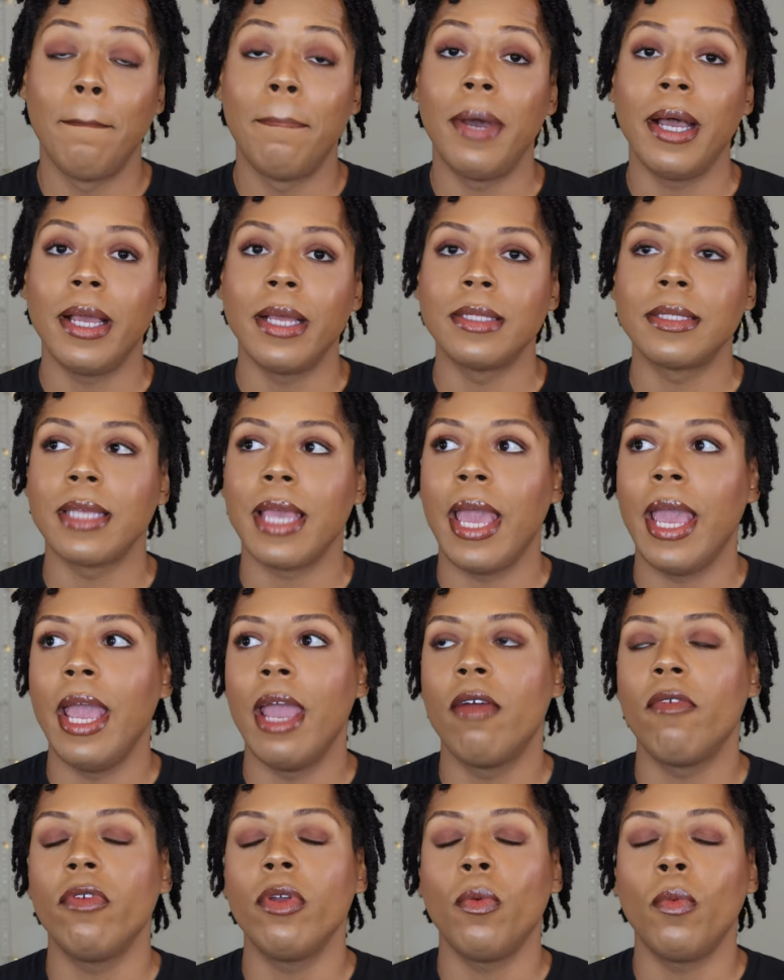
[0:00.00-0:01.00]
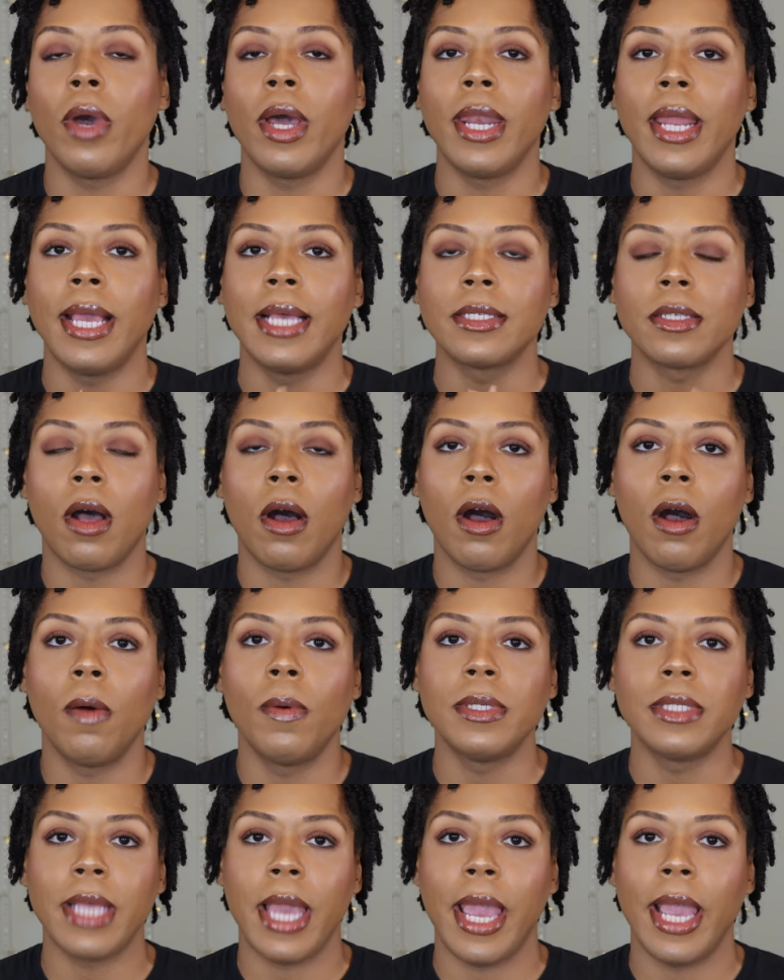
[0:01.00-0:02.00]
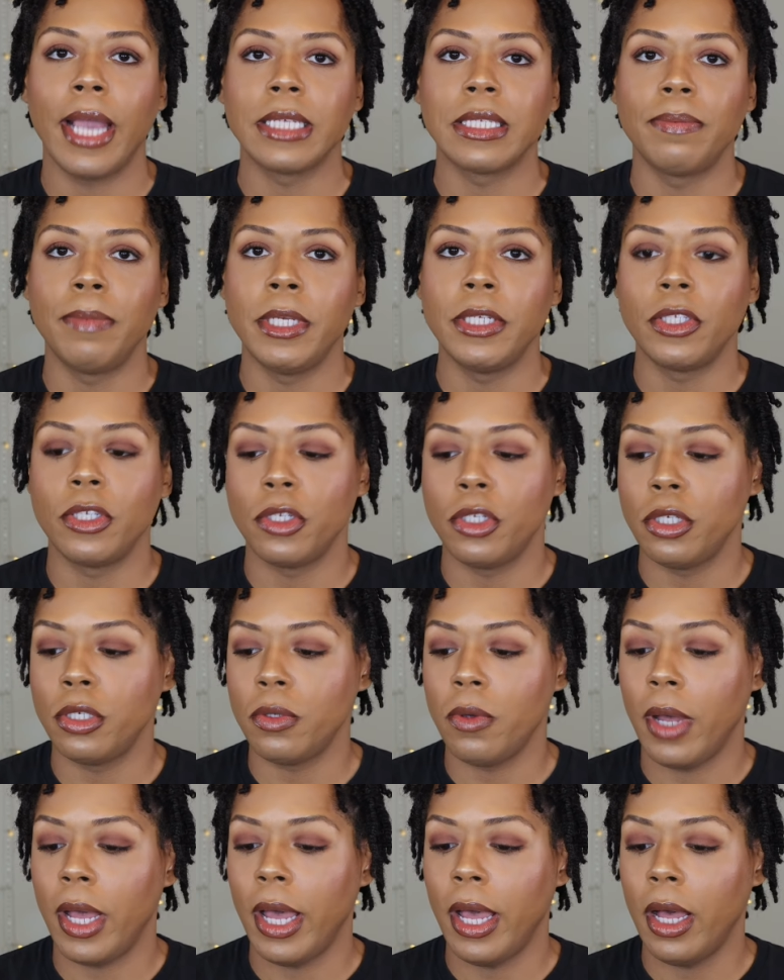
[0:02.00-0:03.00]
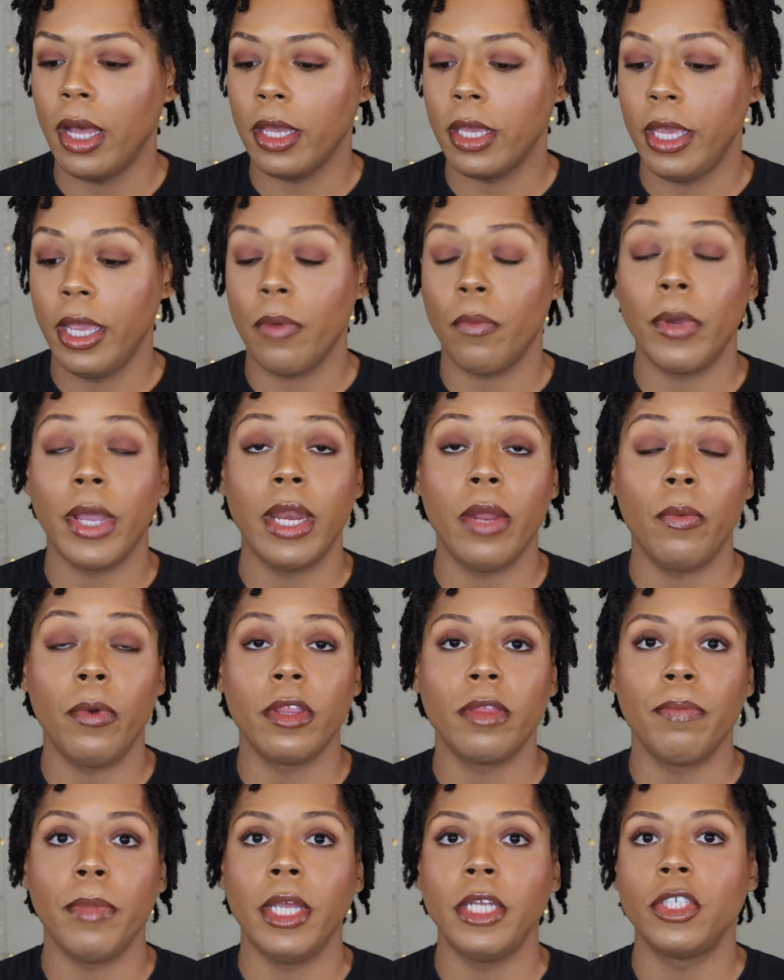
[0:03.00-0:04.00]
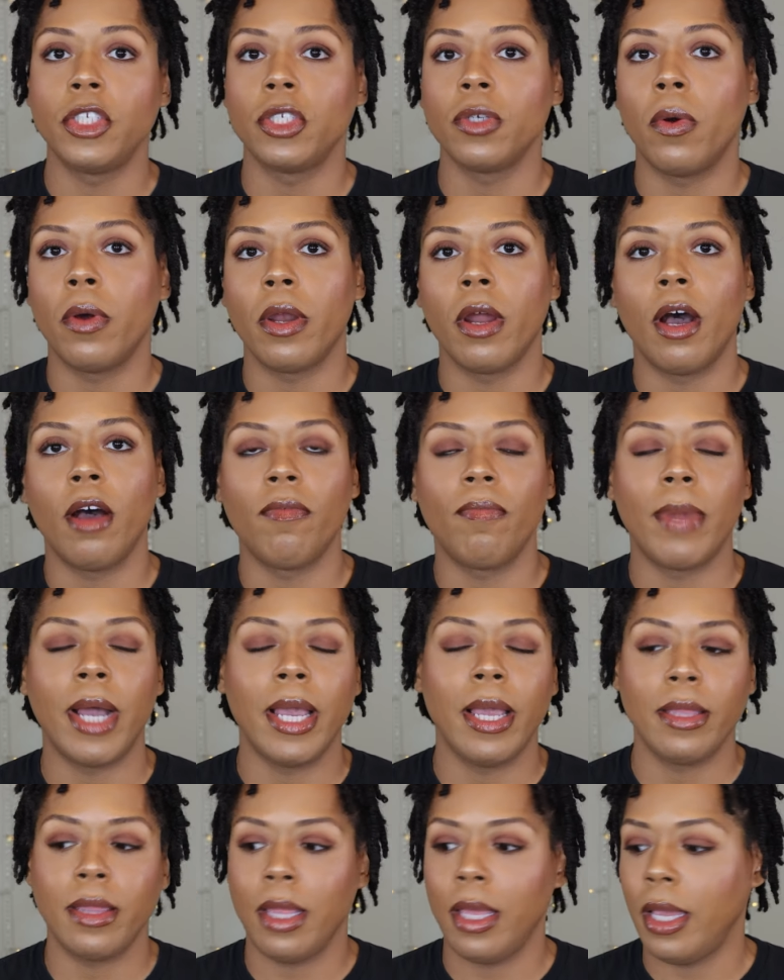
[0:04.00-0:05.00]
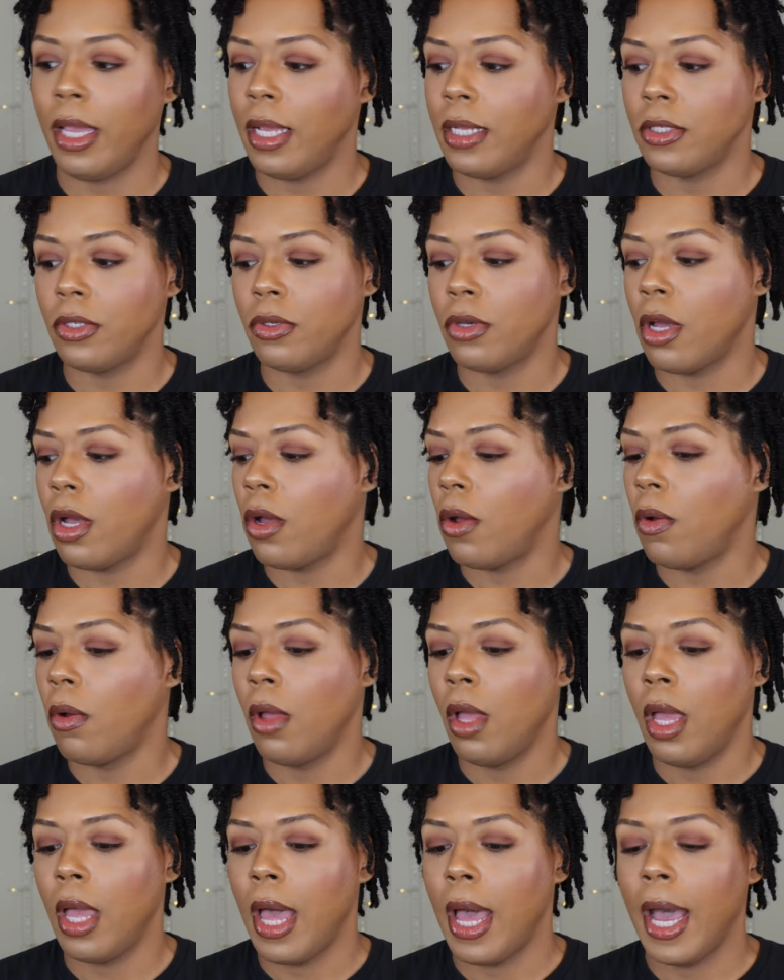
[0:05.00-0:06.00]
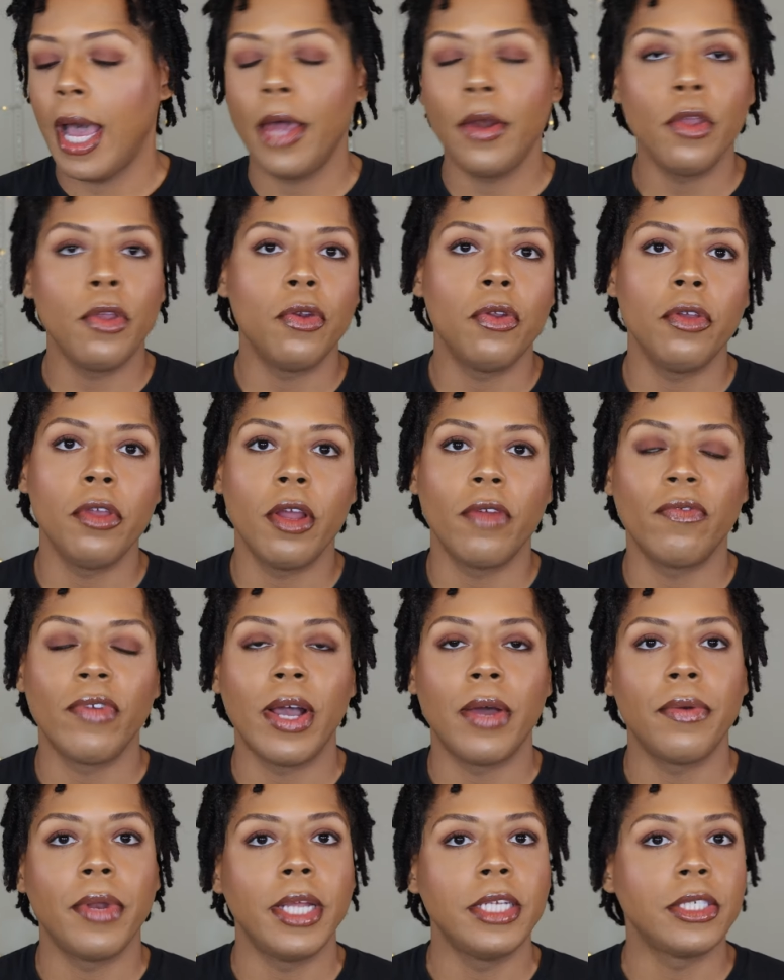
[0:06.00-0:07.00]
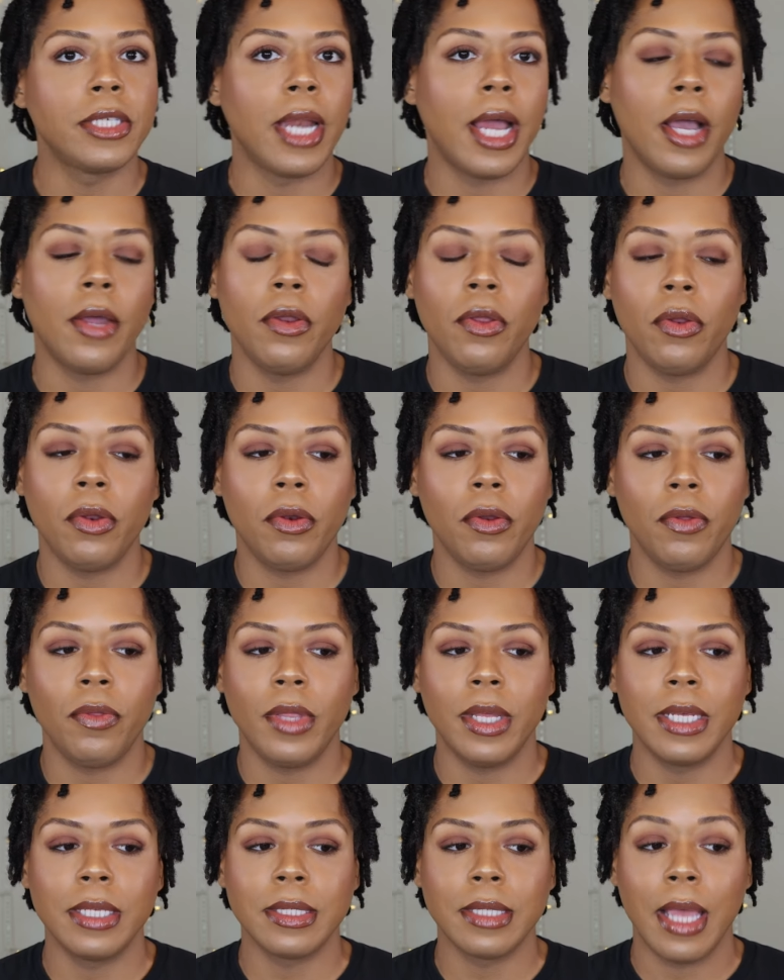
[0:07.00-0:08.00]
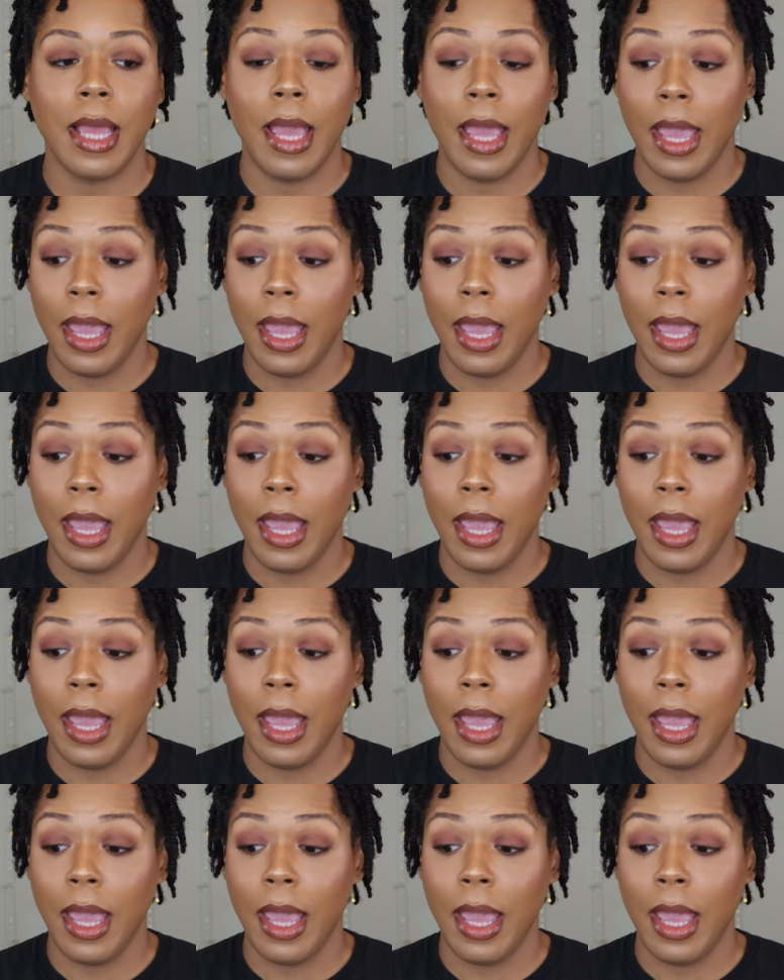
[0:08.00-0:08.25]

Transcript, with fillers: But everyone has always asked me to do a get ready with me showing off my things, you know, how do you do your foundation? How do you do this?